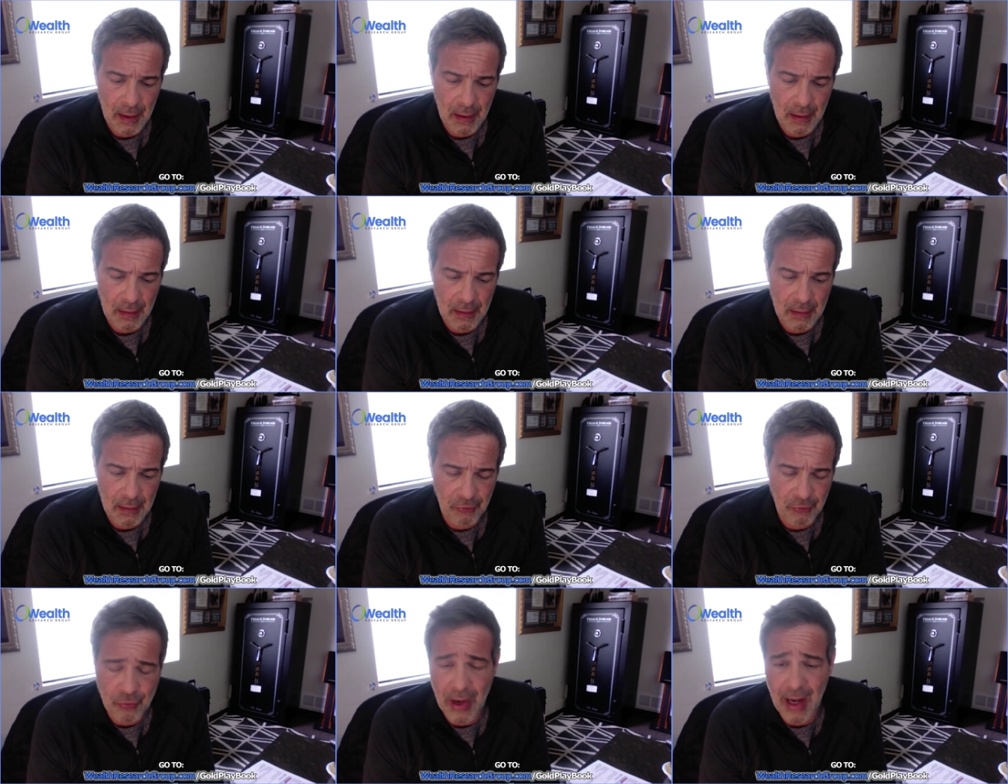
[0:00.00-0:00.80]

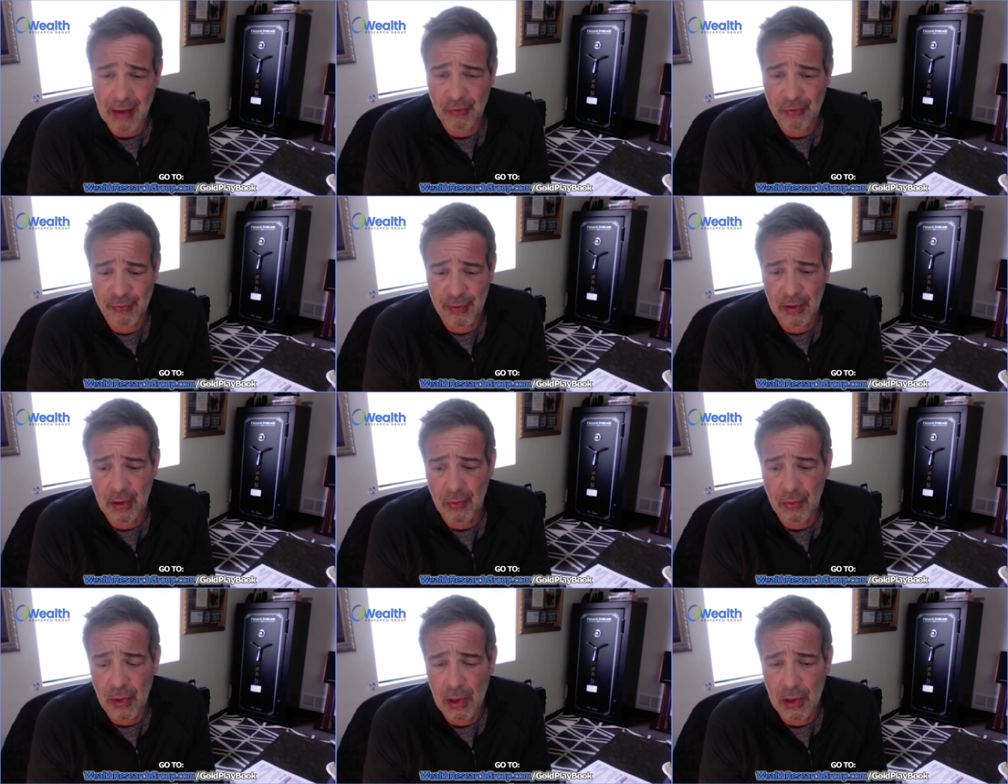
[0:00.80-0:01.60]
a
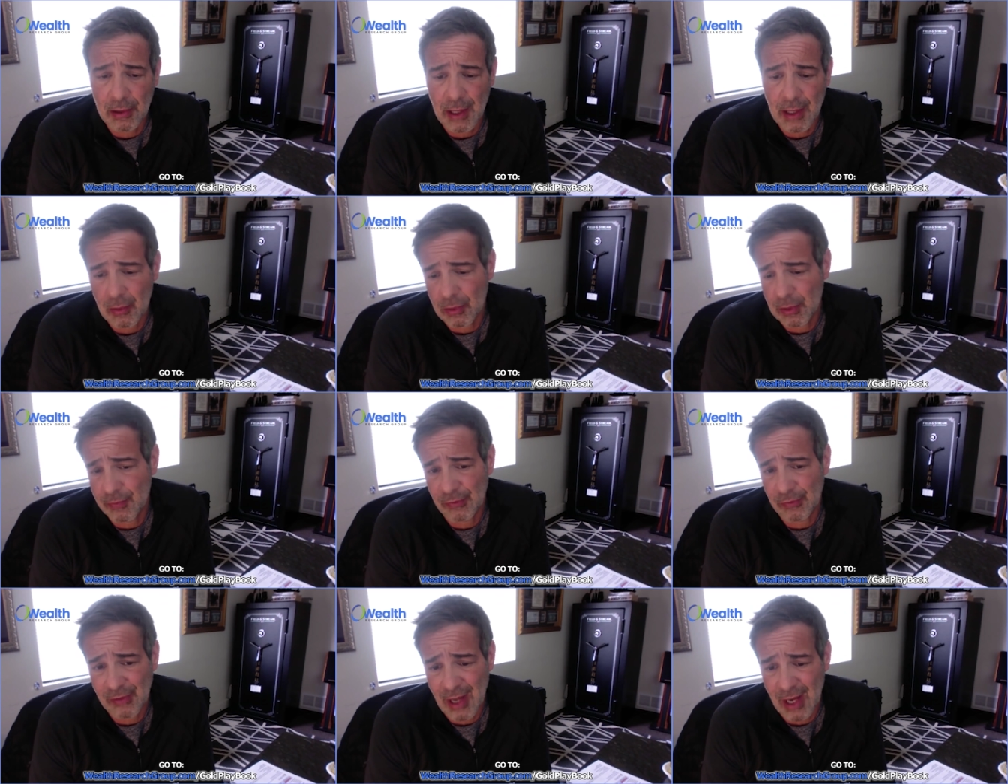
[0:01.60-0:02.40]
stratospheric run,
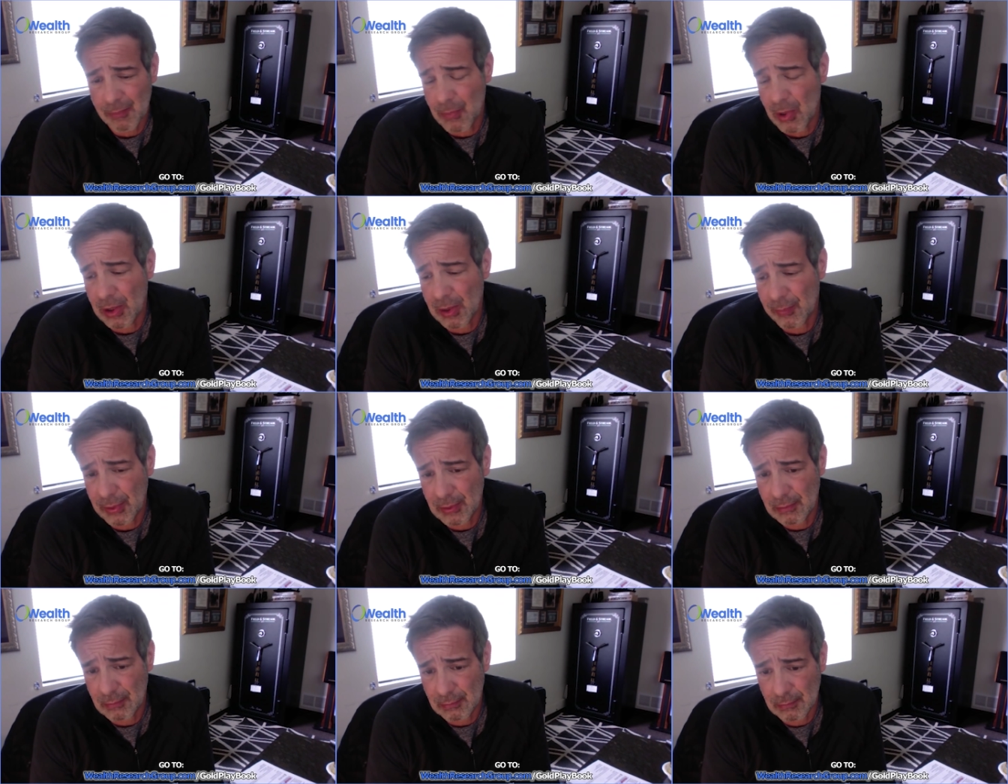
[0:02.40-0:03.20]
not only in the stock
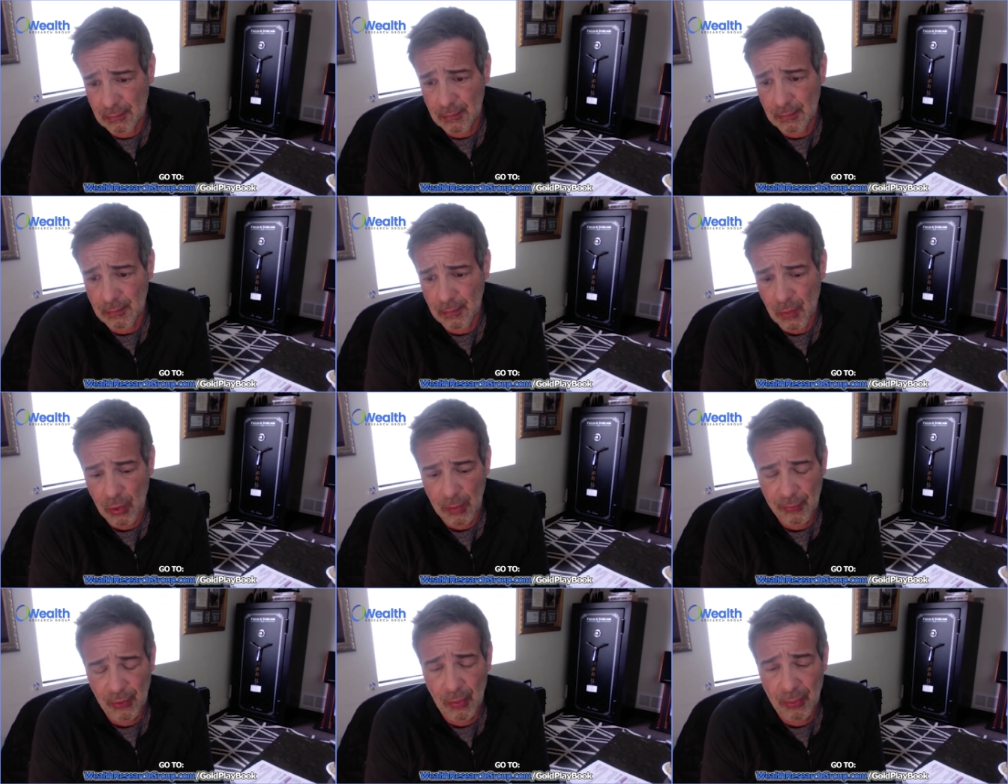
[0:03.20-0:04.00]
market, but
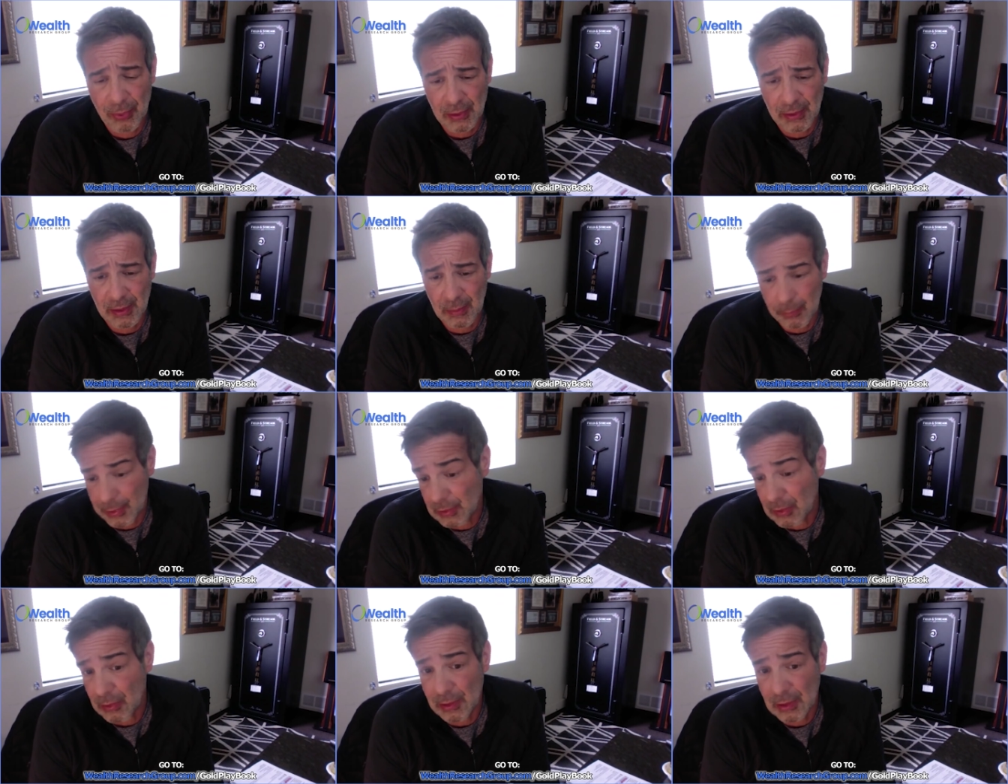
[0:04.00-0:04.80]
more
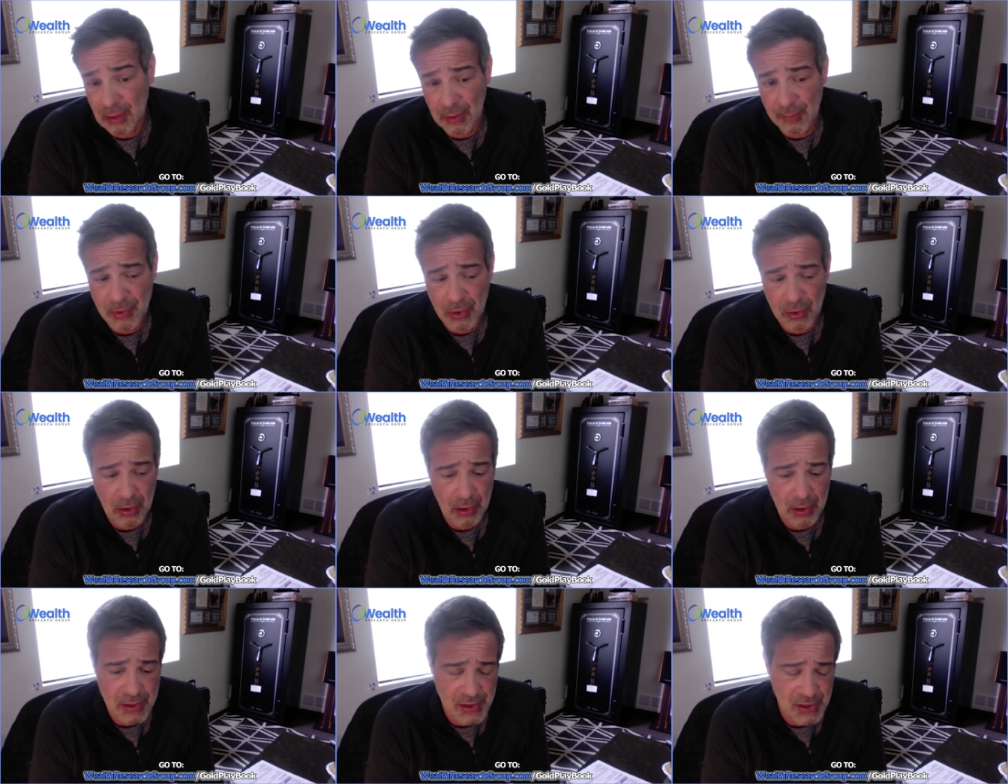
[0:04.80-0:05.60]
appropriately in Bitcoin and
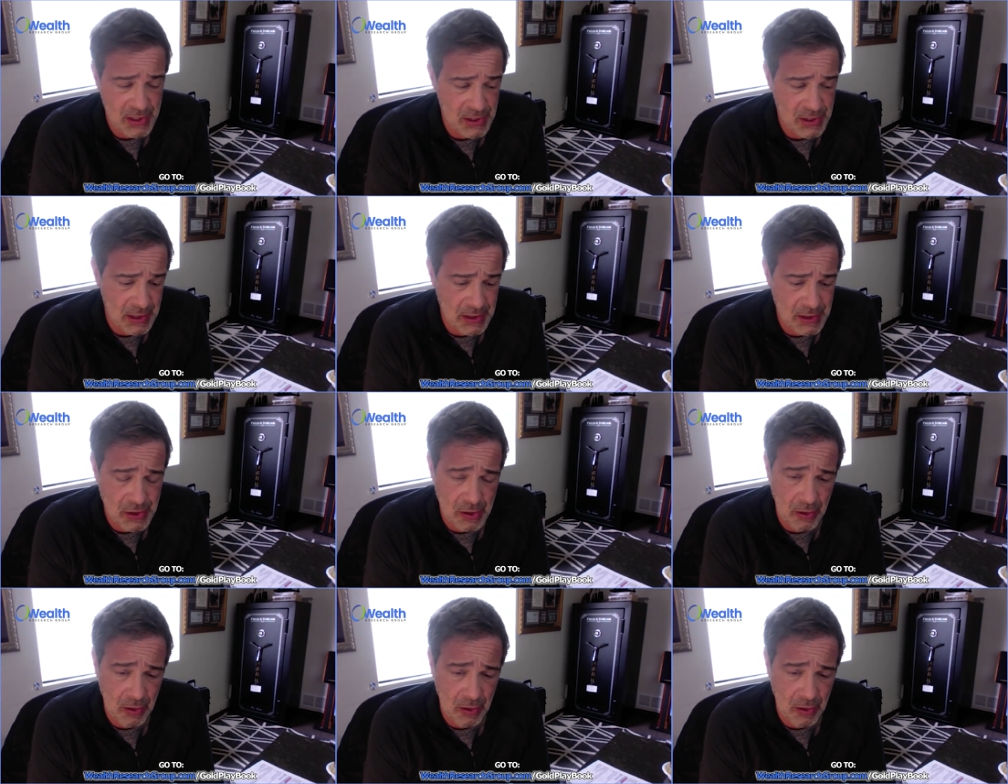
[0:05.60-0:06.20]
cryptocurrencies.